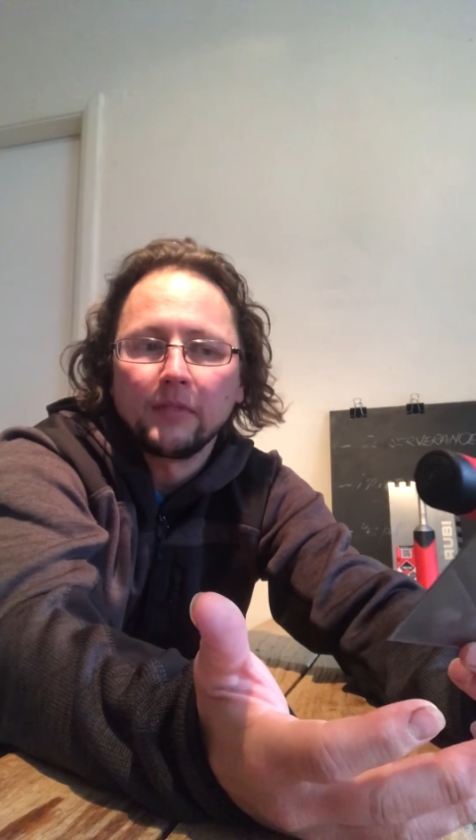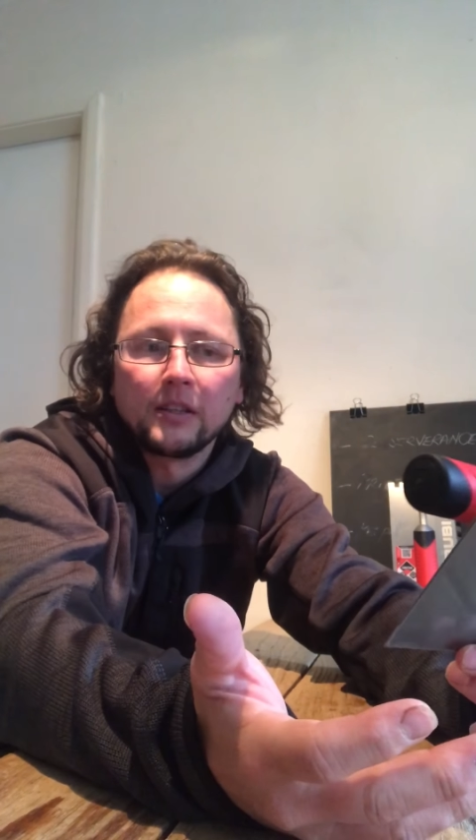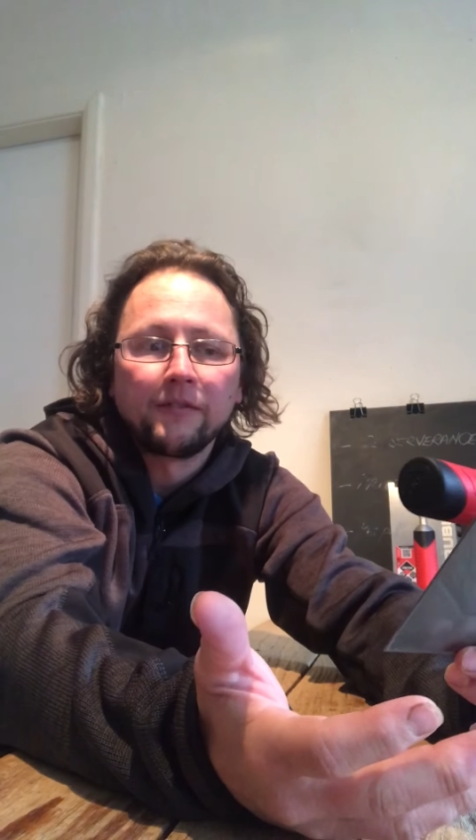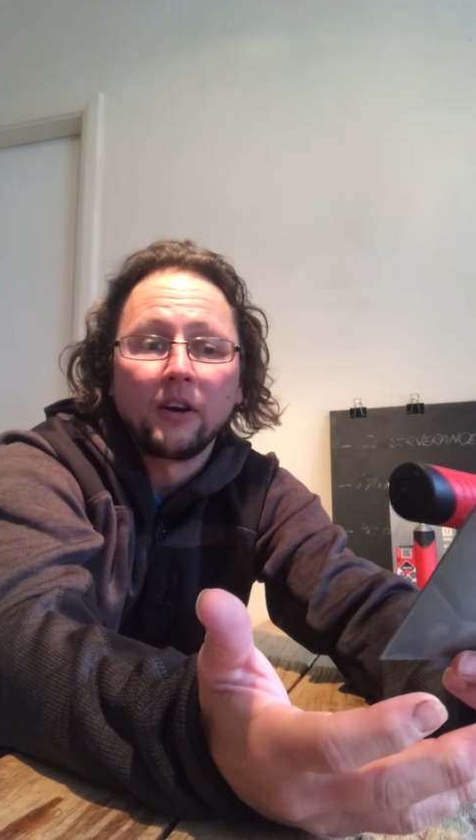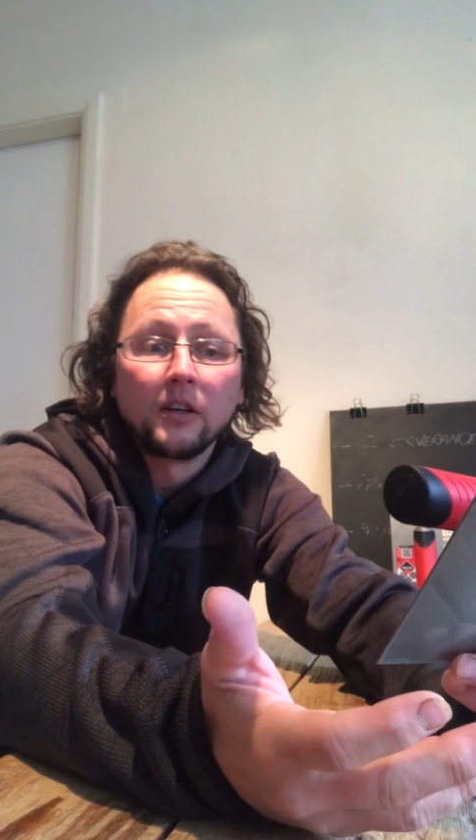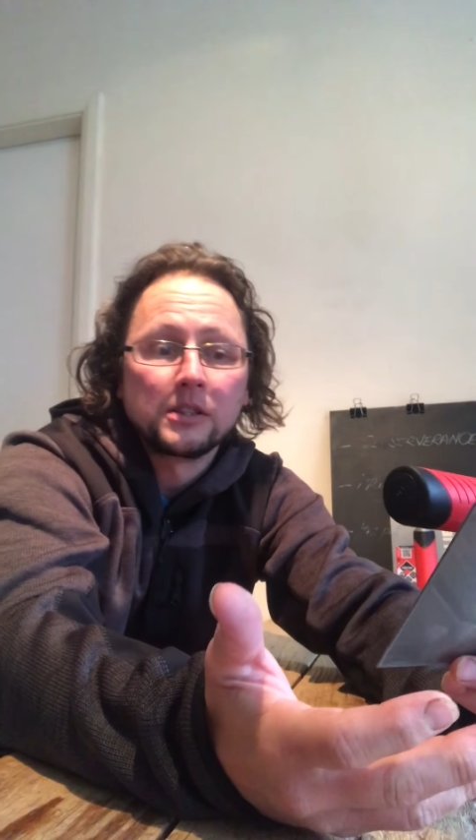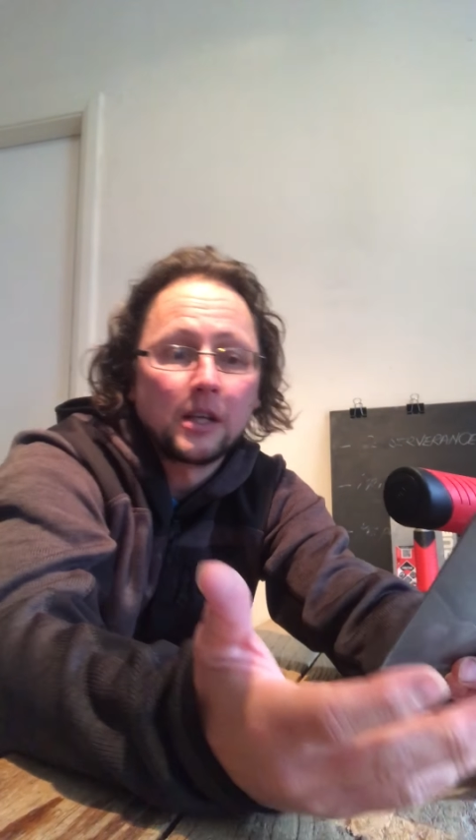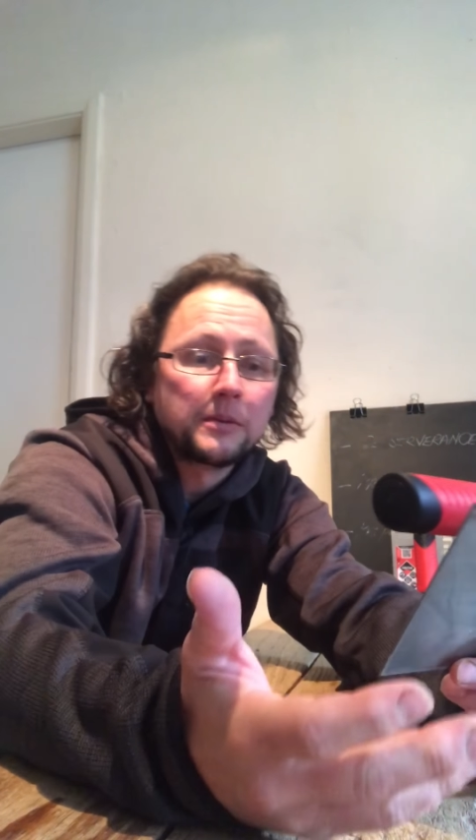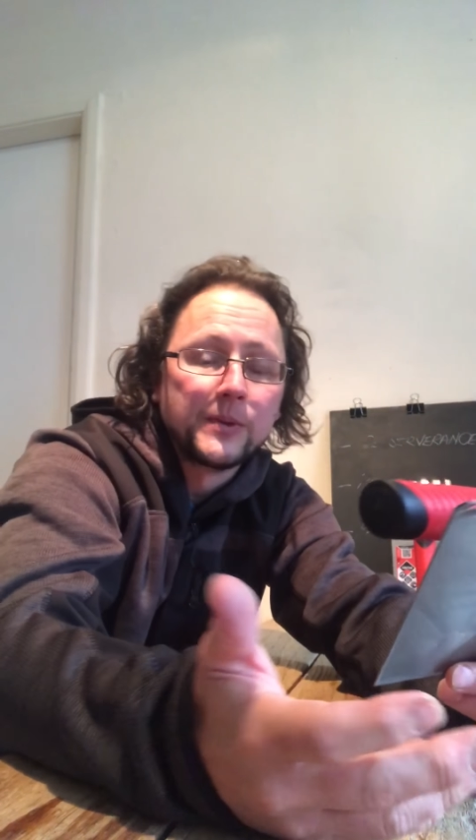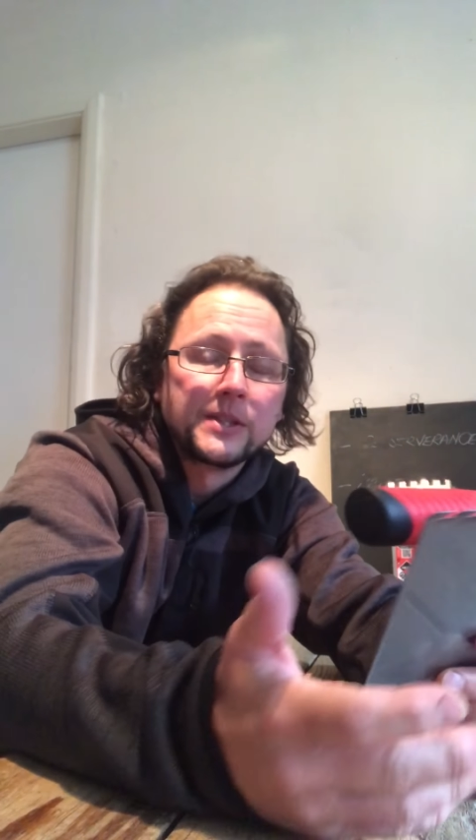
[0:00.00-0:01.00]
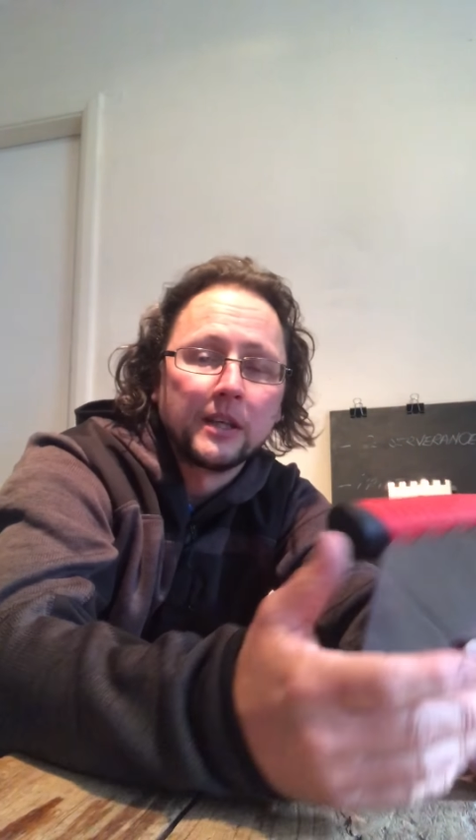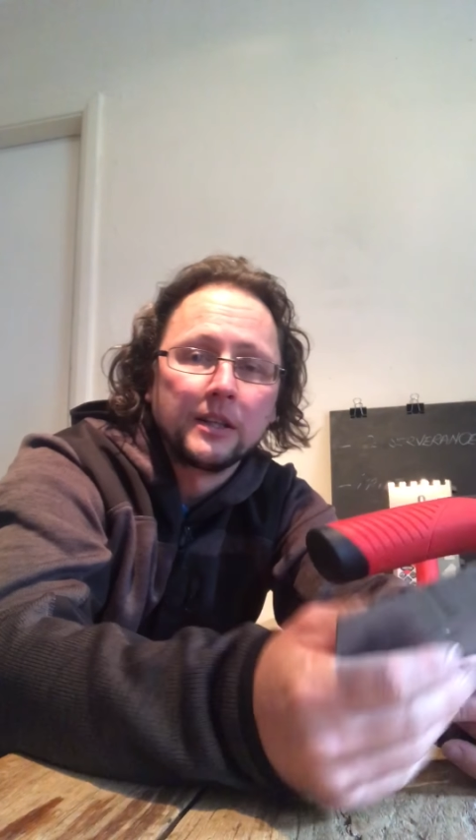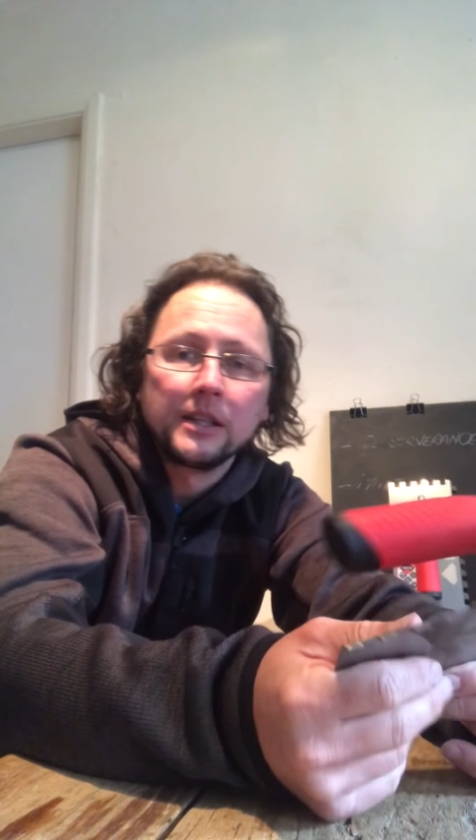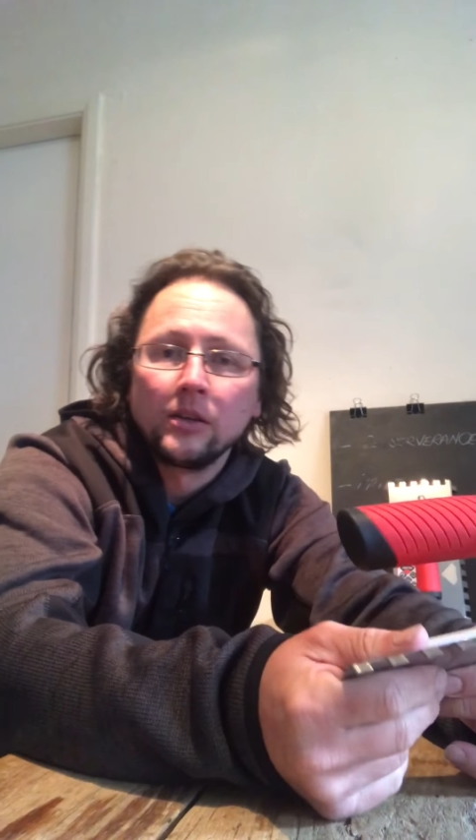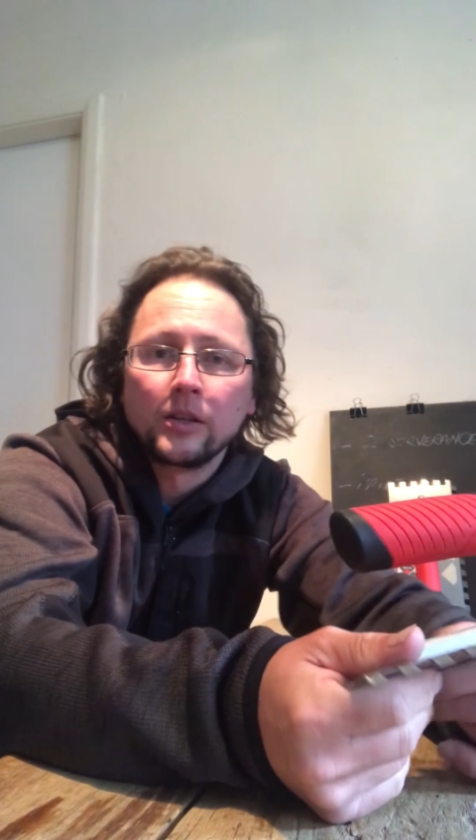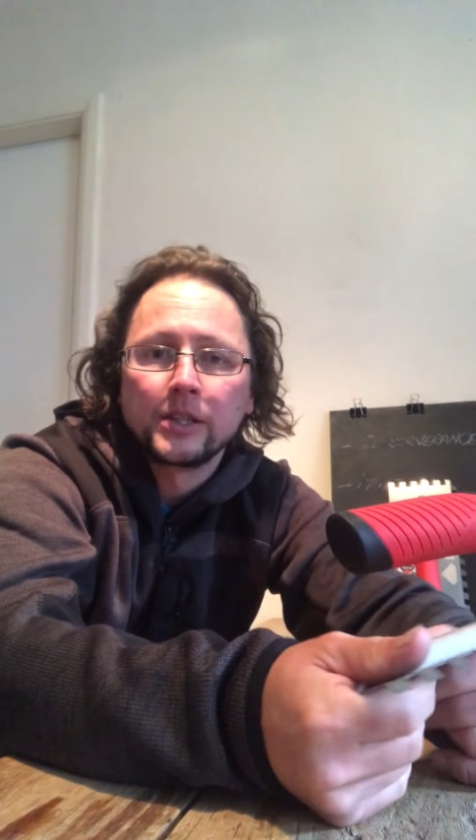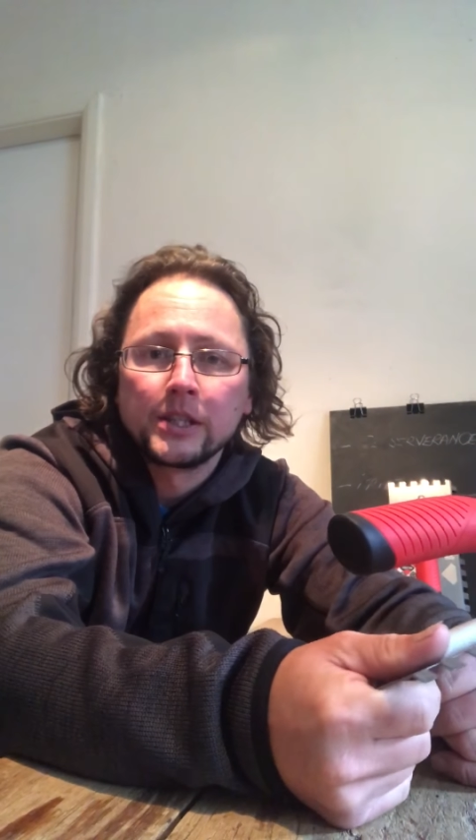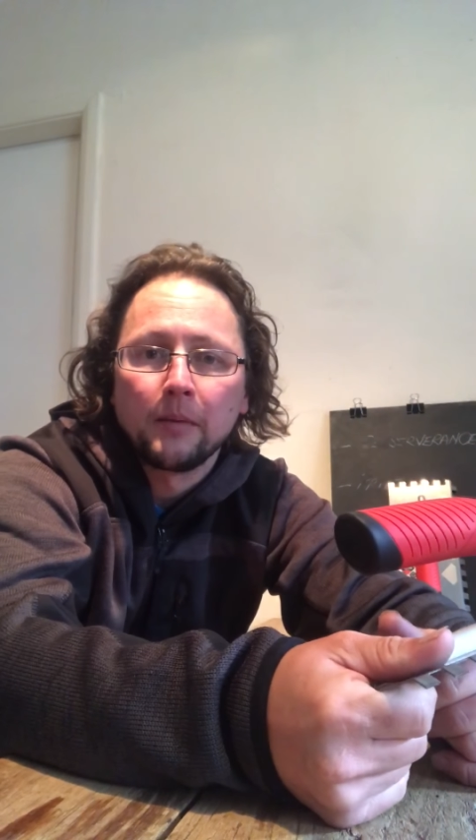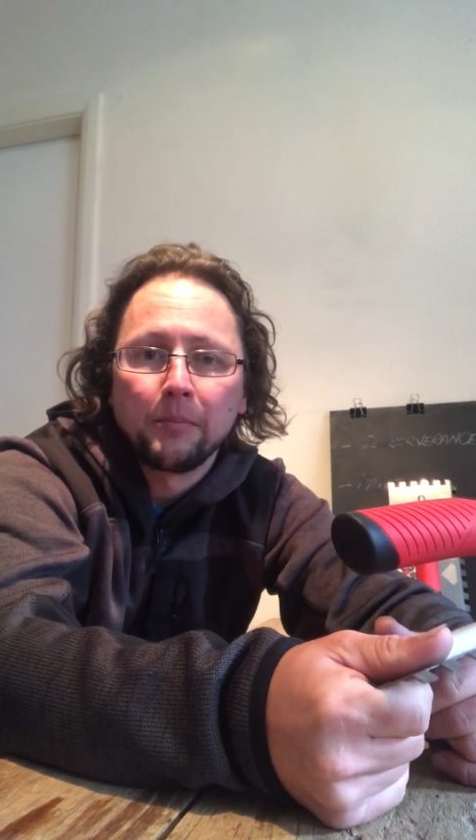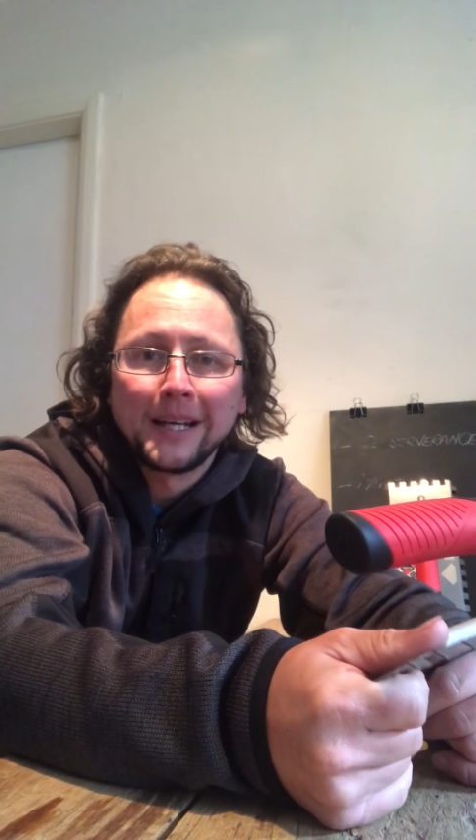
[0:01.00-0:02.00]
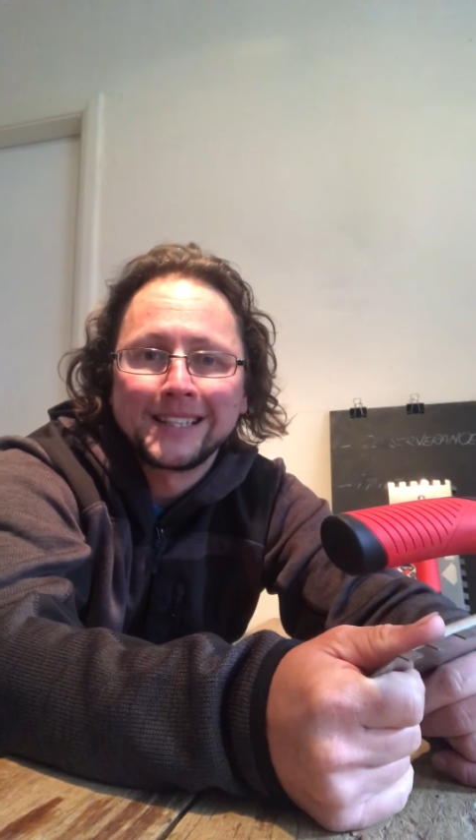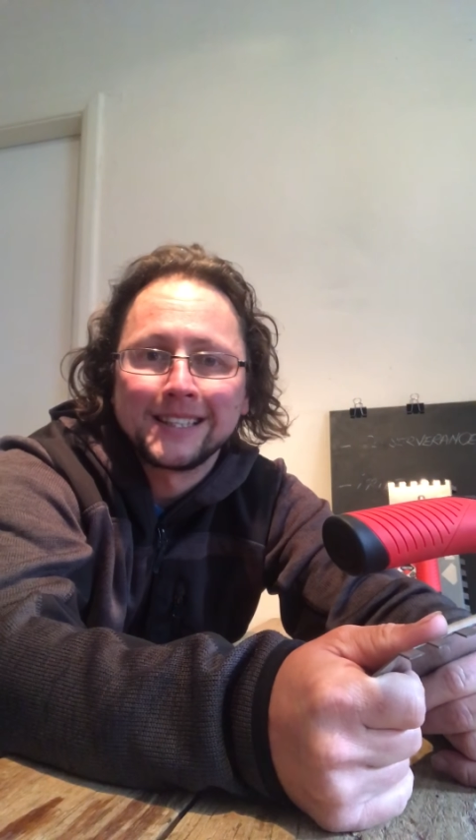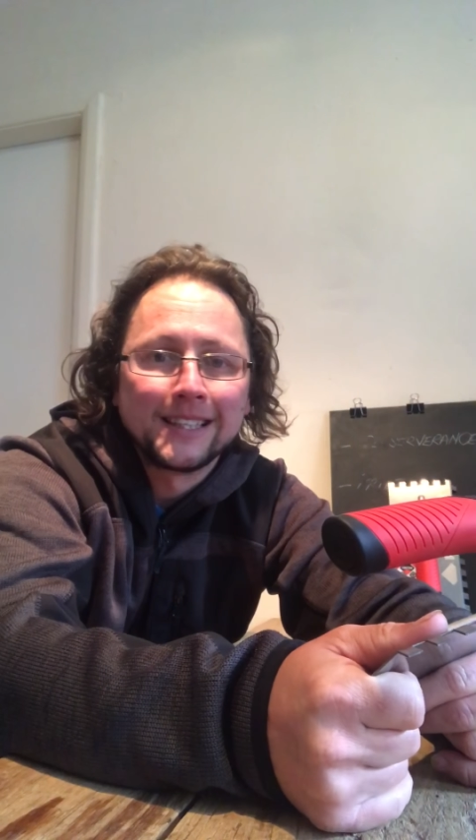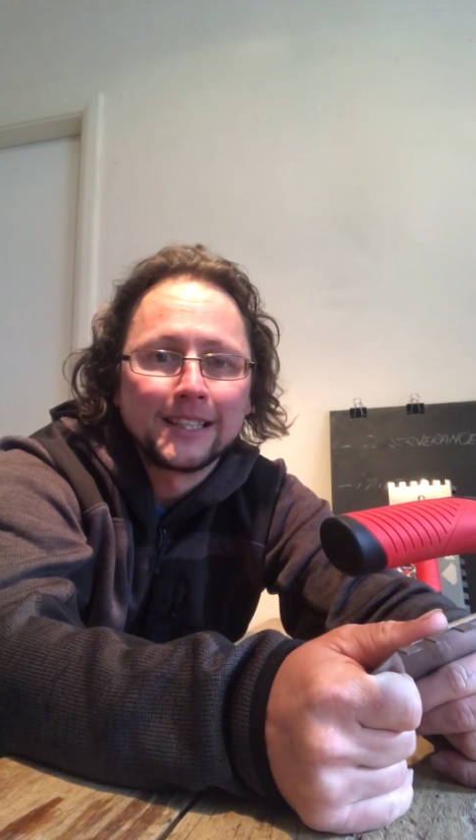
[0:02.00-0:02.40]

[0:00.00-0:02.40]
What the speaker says: As far as I'm concerned, it notches up better